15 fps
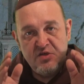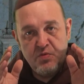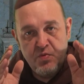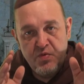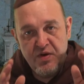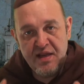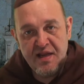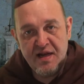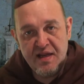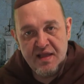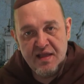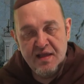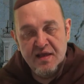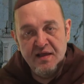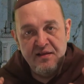
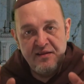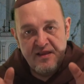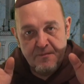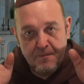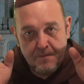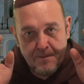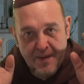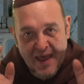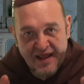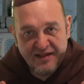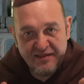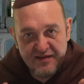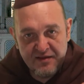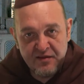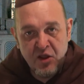really
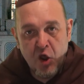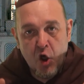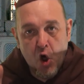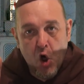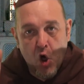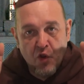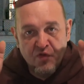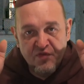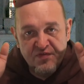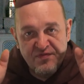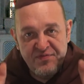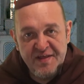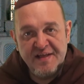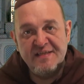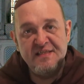dependent on
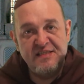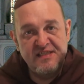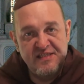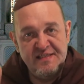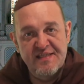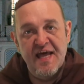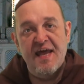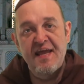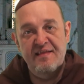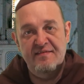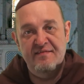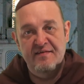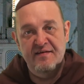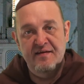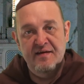this
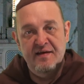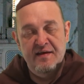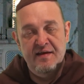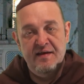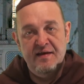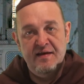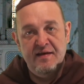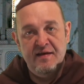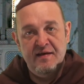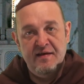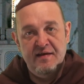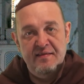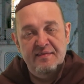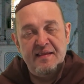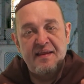date
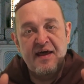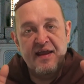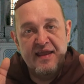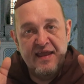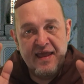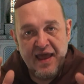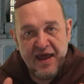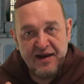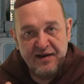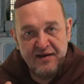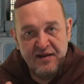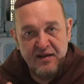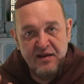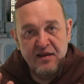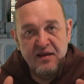that I can
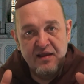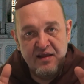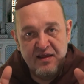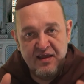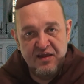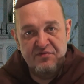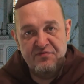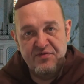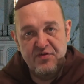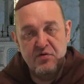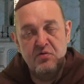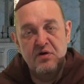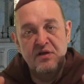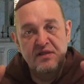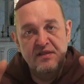give
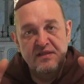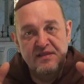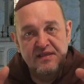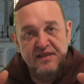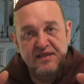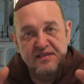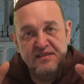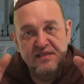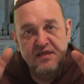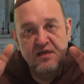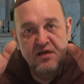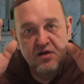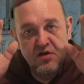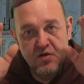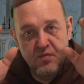you this
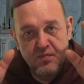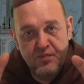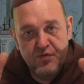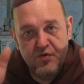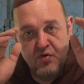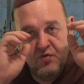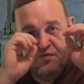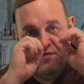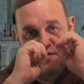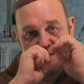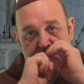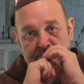proof.